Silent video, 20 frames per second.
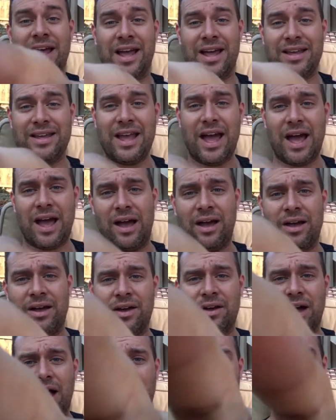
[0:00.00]
Yeah,
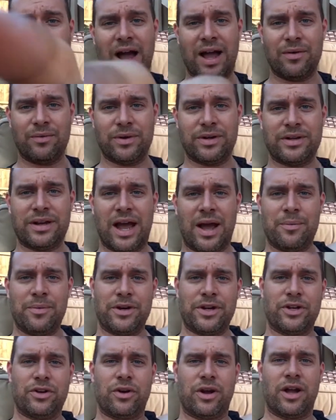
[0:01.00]
I would
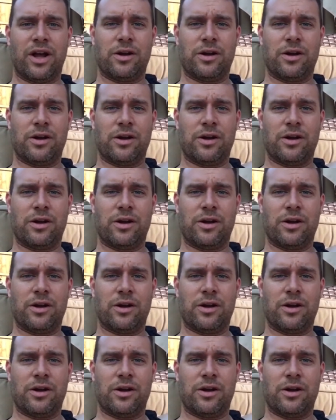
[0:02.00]
agree